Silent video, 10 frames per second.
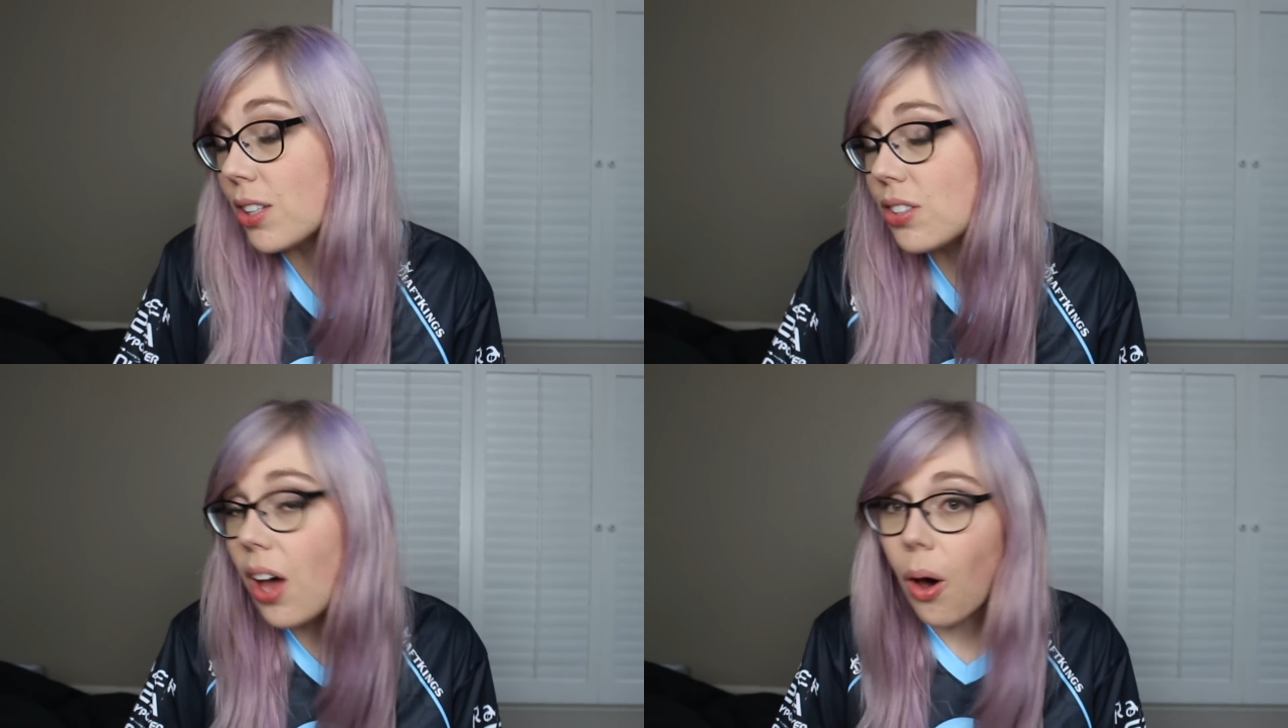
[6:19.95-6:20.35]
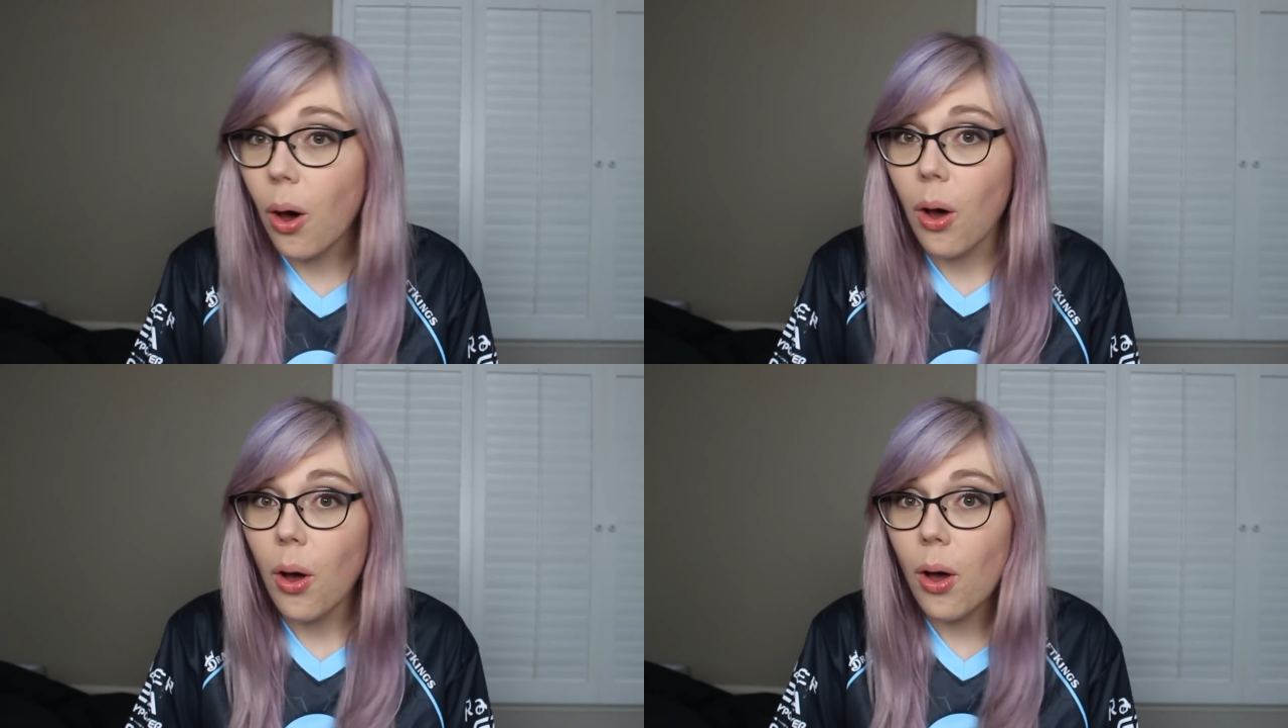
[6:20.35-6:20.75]
So
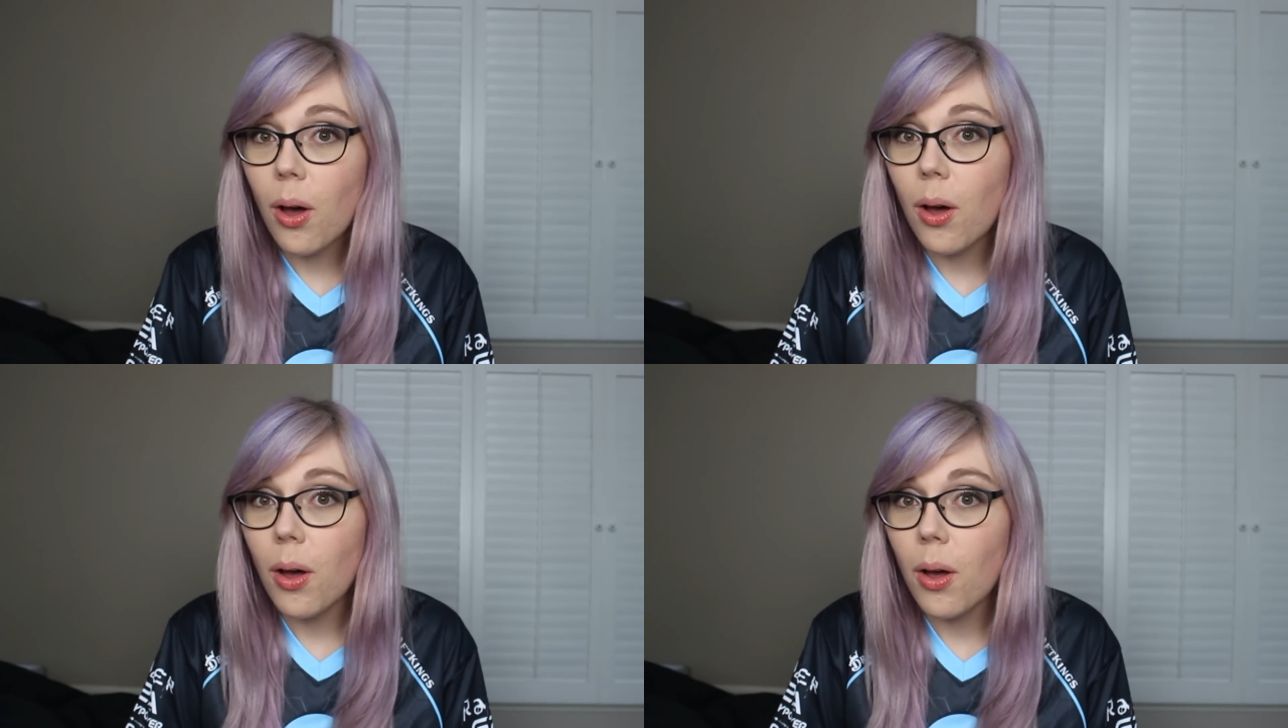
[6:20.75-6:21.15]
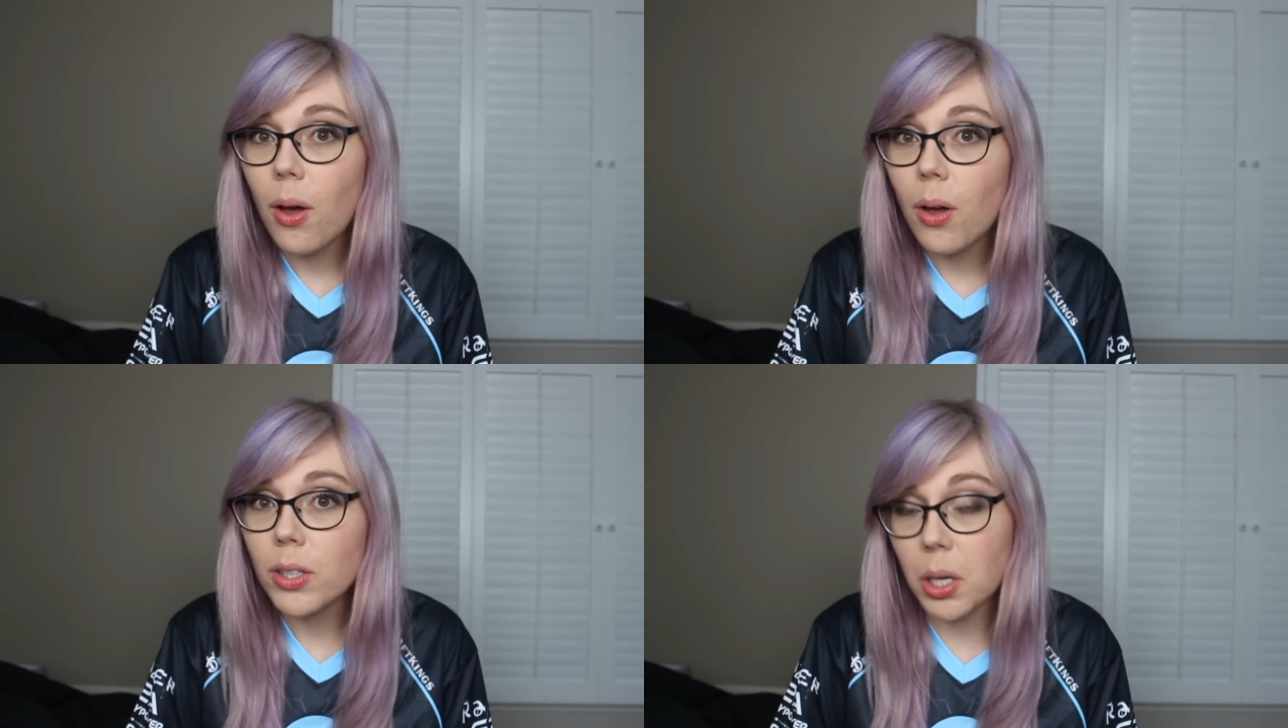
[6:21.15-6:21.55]

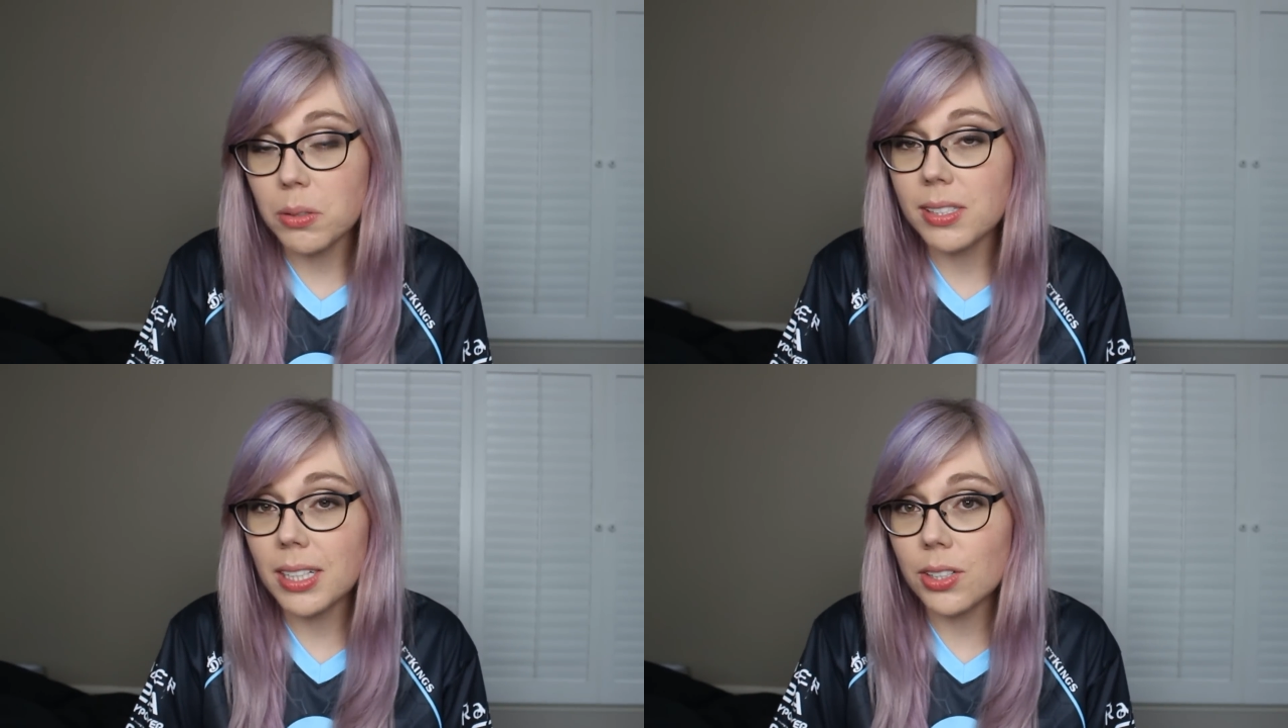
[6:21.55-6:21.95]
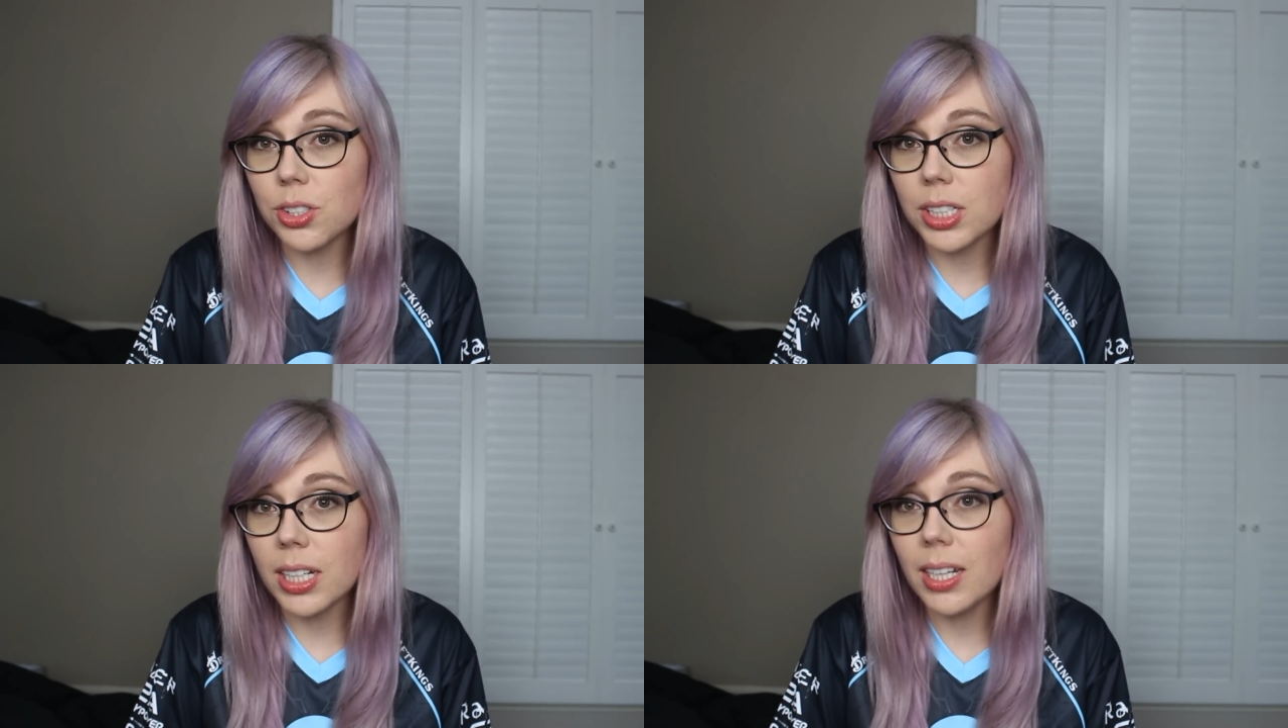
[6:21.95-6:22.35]
go
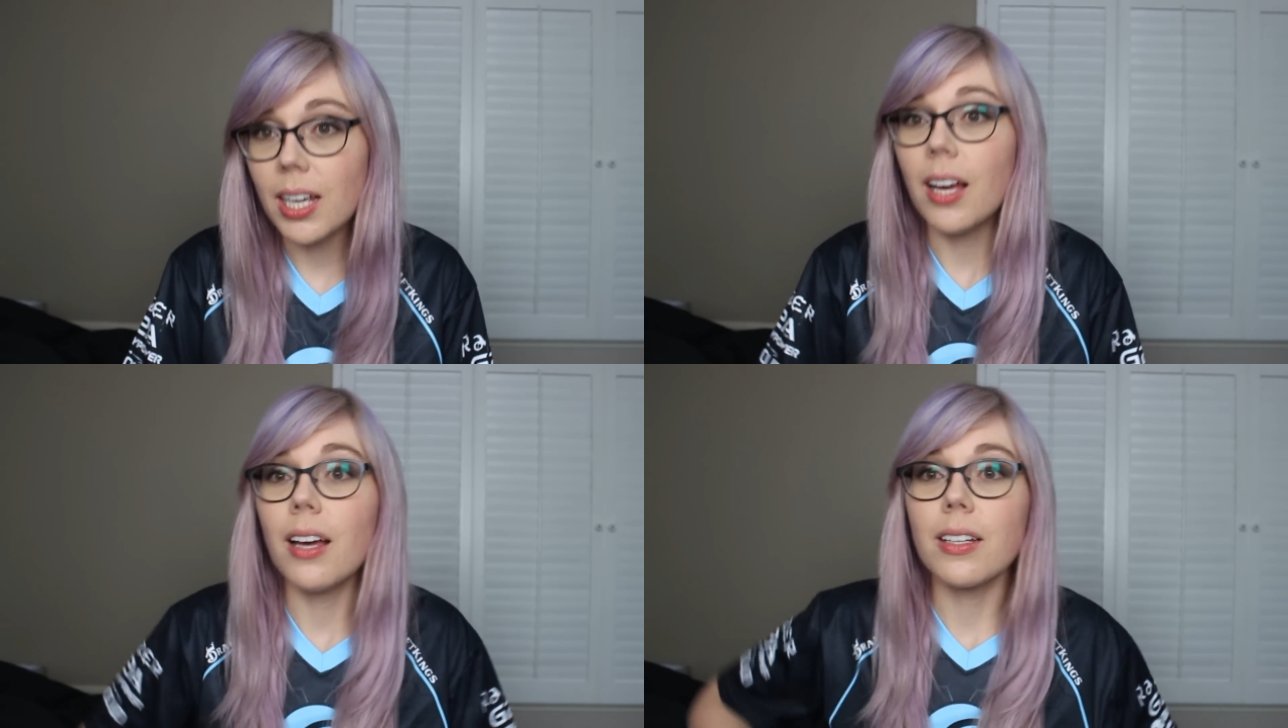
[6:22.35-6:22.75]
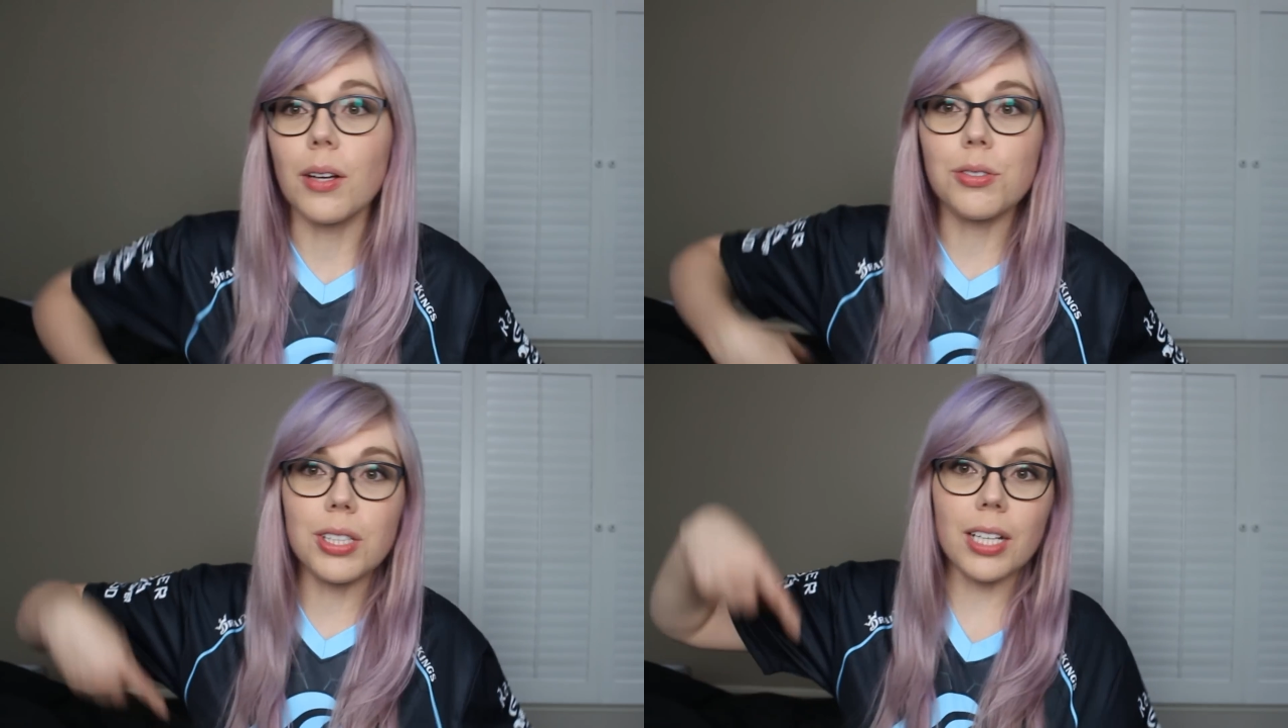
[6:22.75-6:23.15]
CLG.
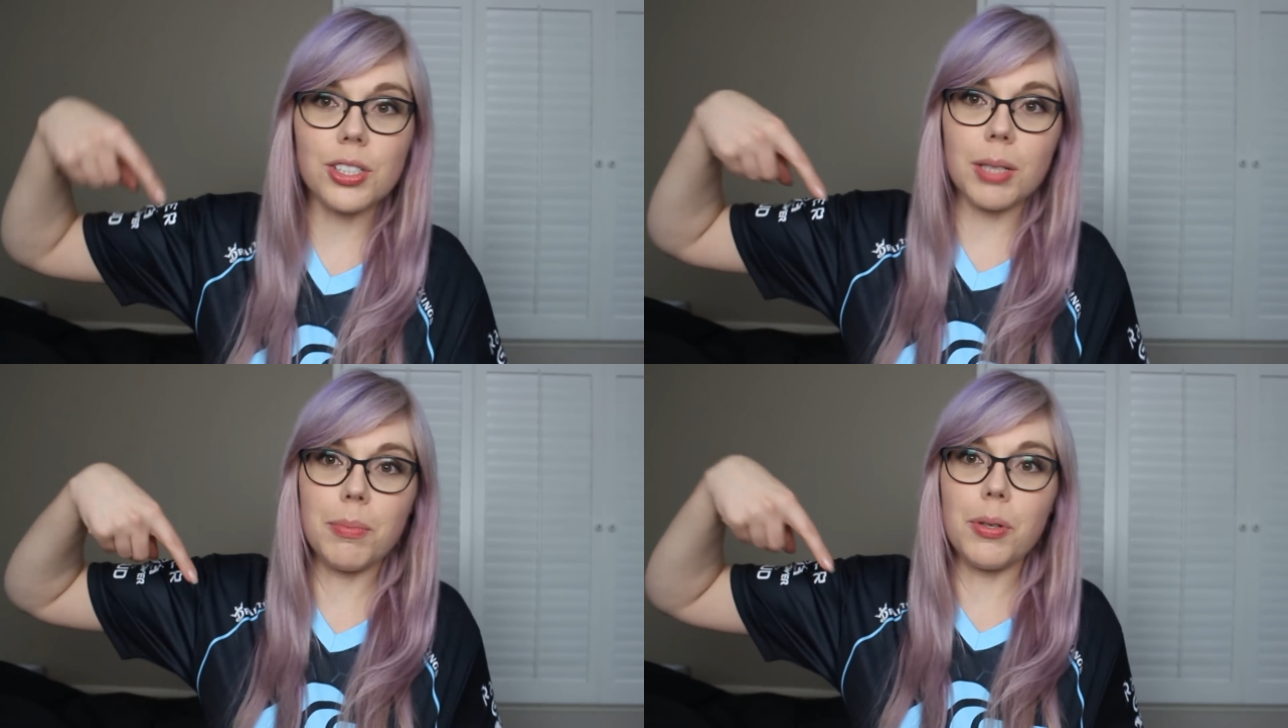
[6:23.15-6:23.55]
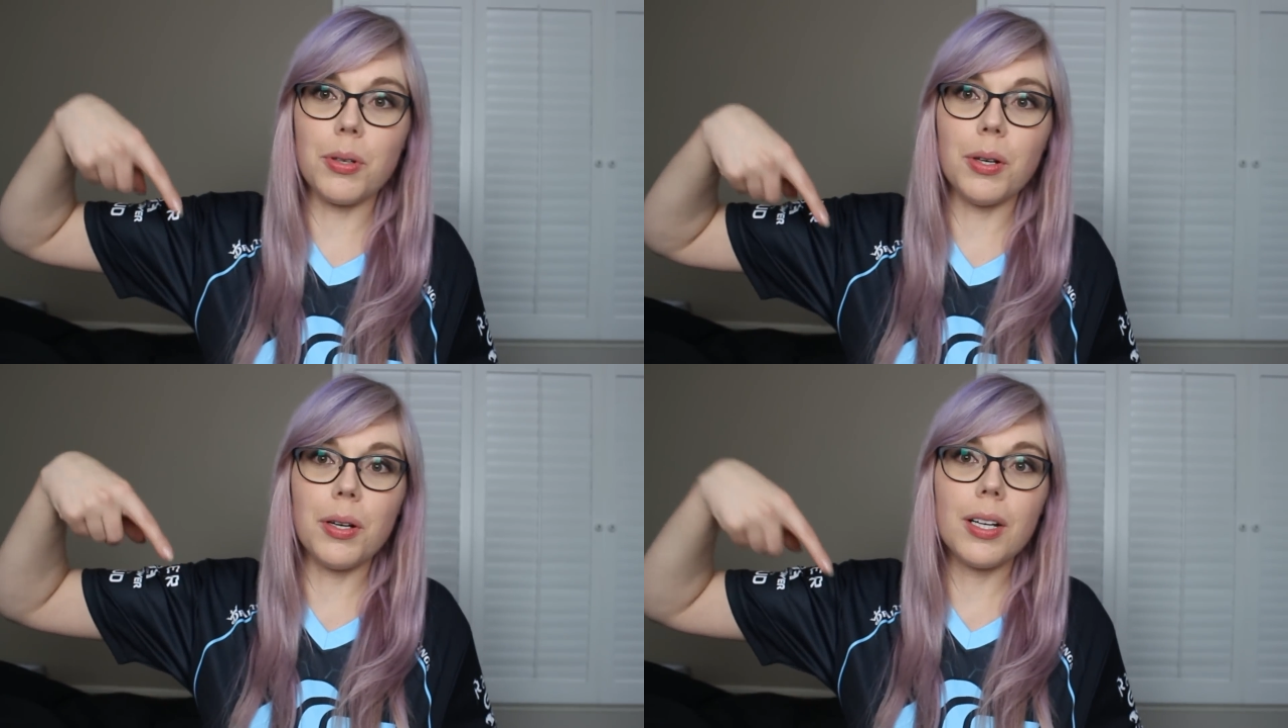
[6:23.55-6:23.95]
Go CLG
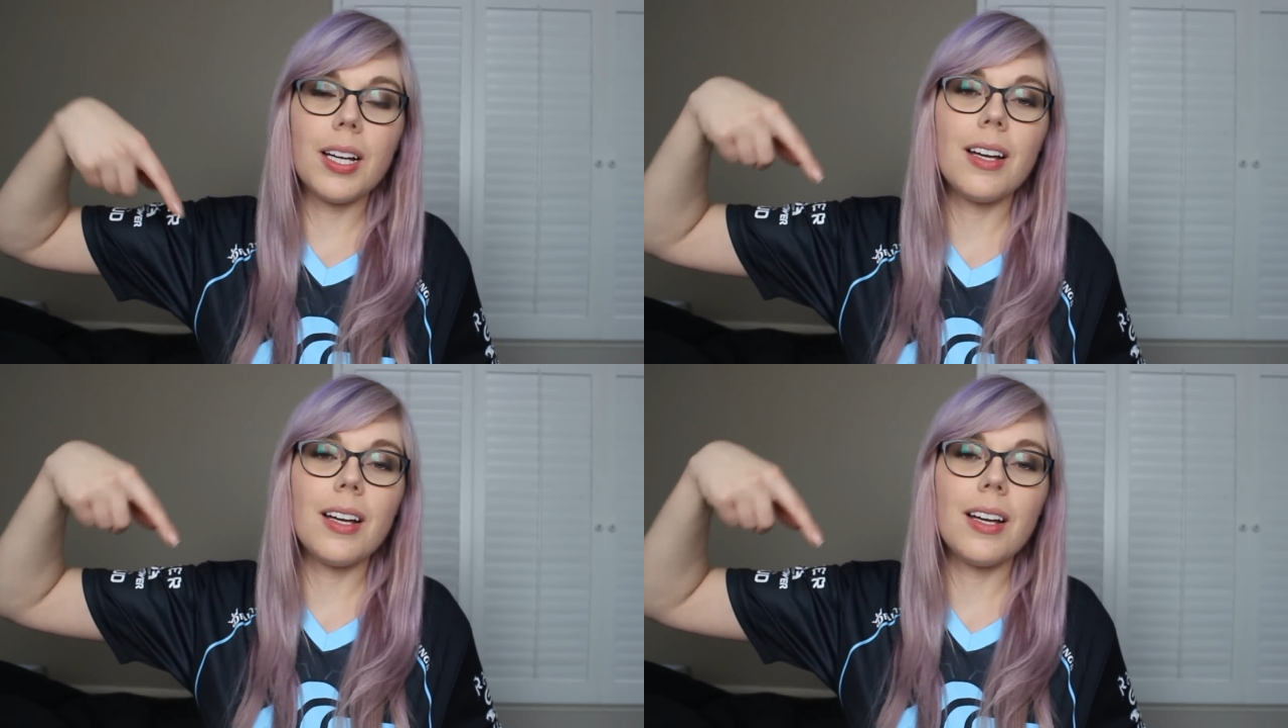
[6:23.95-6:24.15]
Blue.